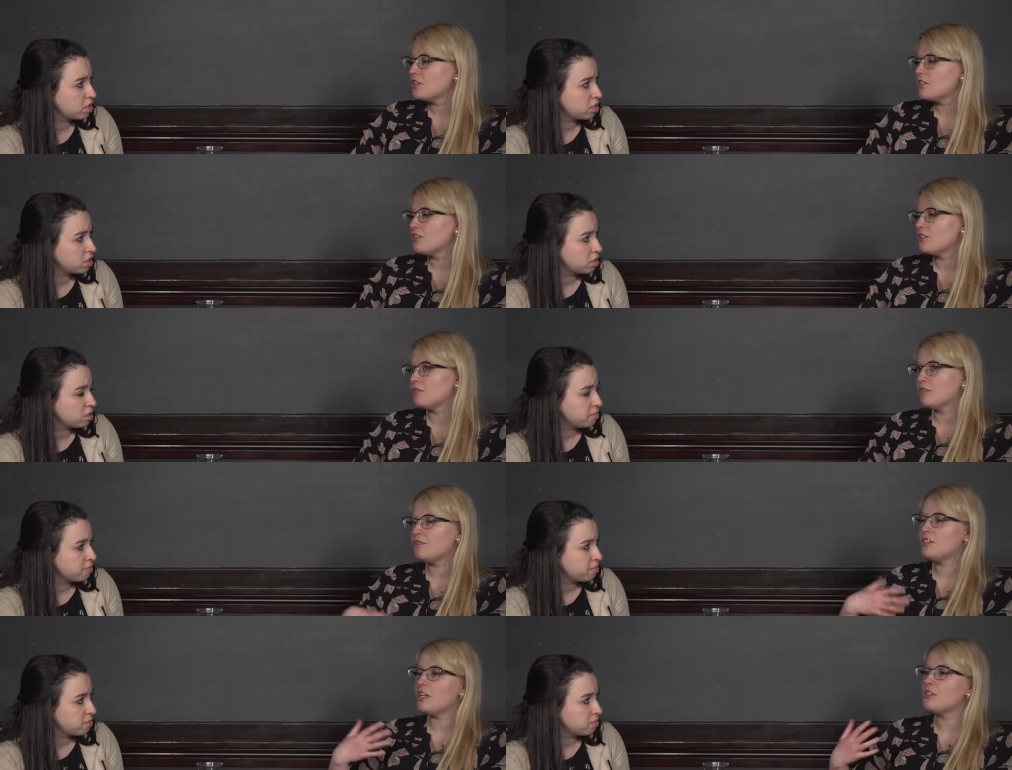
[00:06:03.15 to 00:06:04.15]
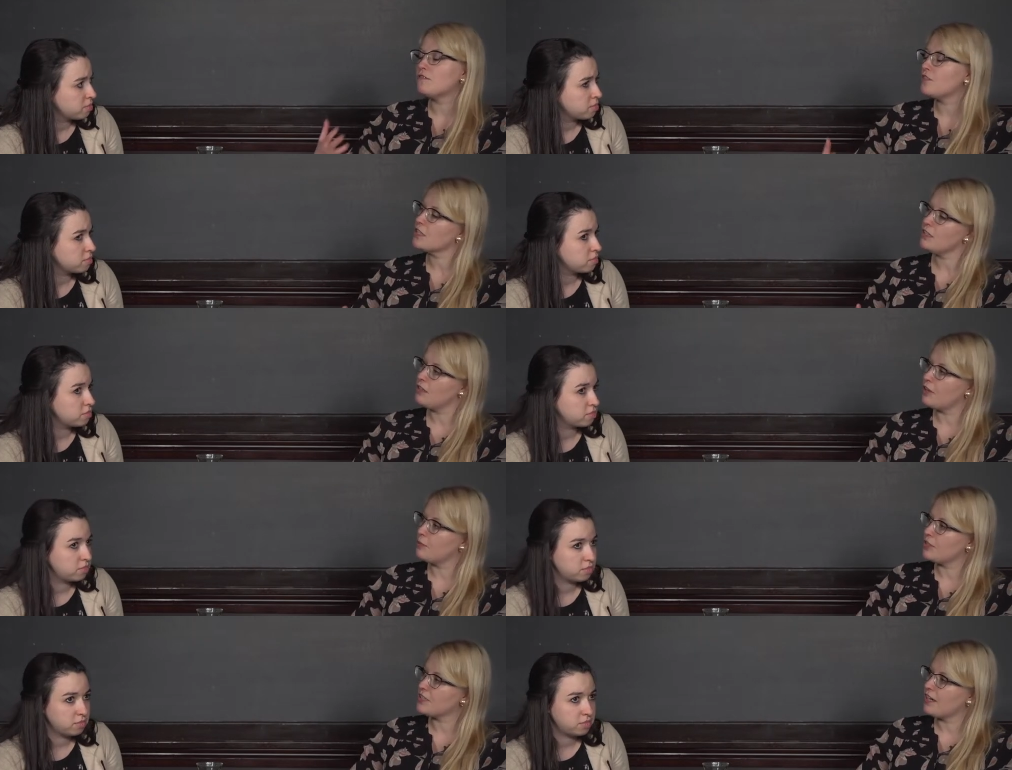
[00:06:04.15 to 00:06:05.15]
Speaker 1: just, you know, we, we tend to think a lot
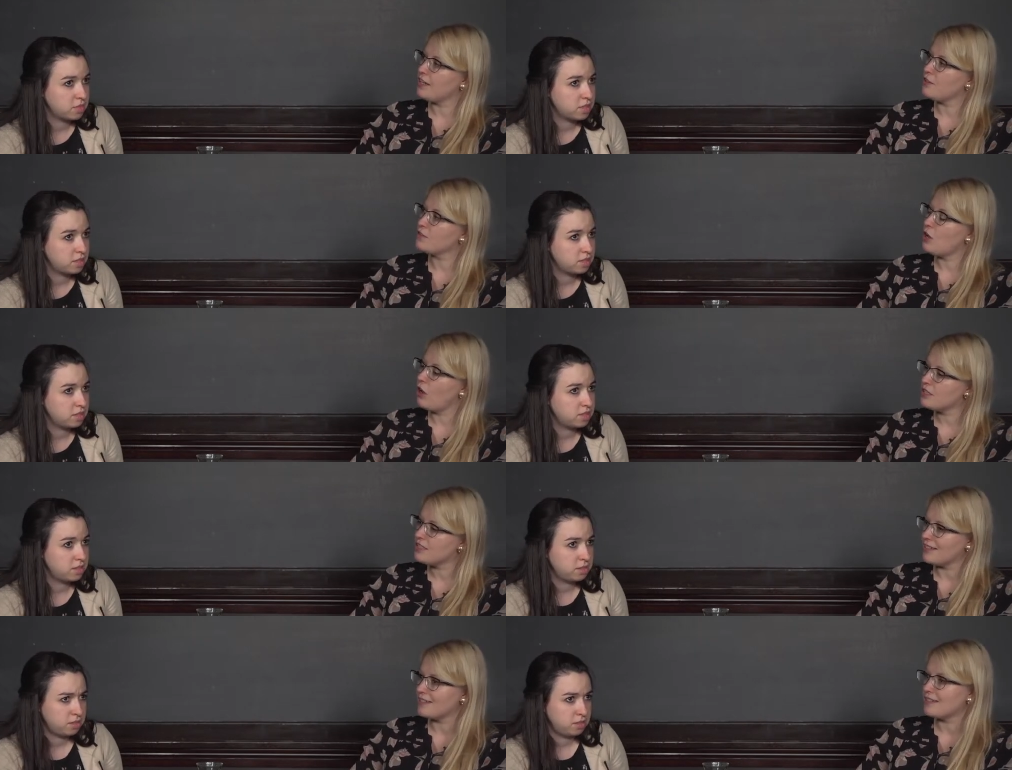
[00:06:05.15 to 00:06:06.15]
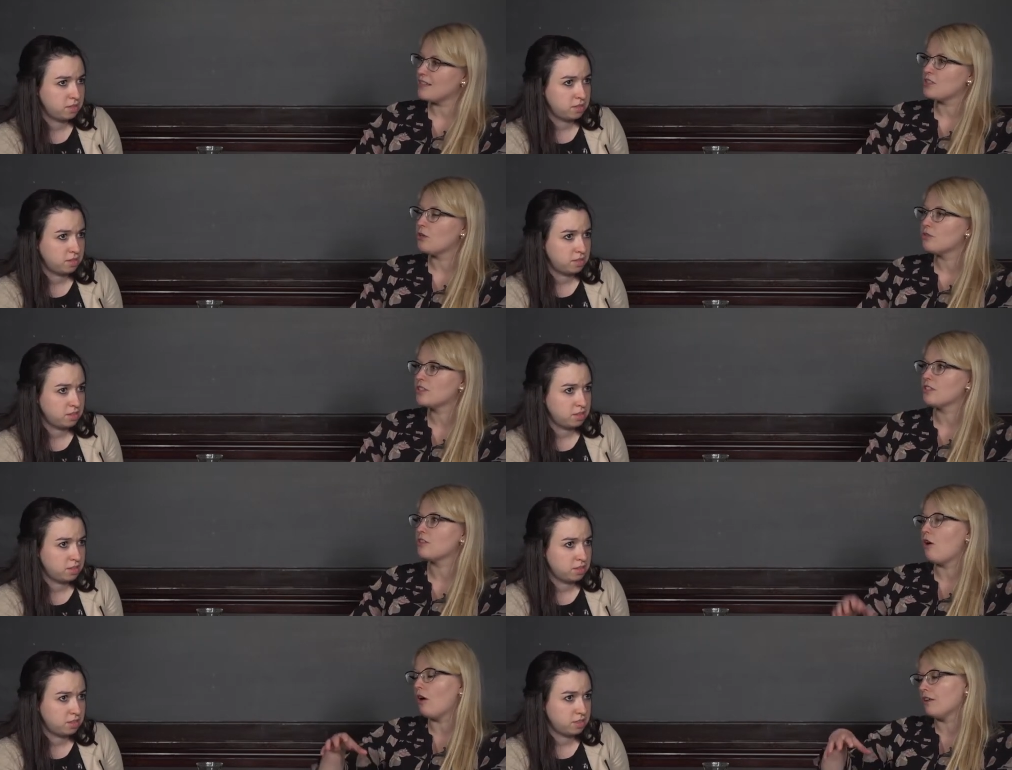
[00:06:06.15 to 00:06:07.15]
about the kind of content that's hosted
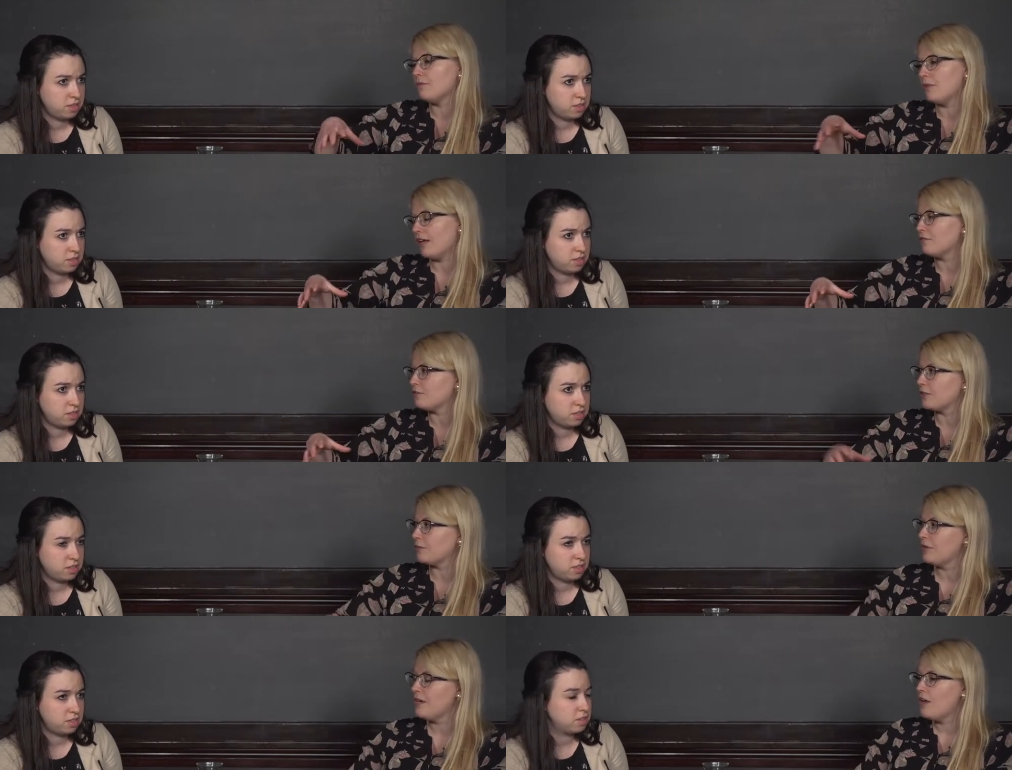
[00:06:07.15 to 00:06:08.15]
on the platform.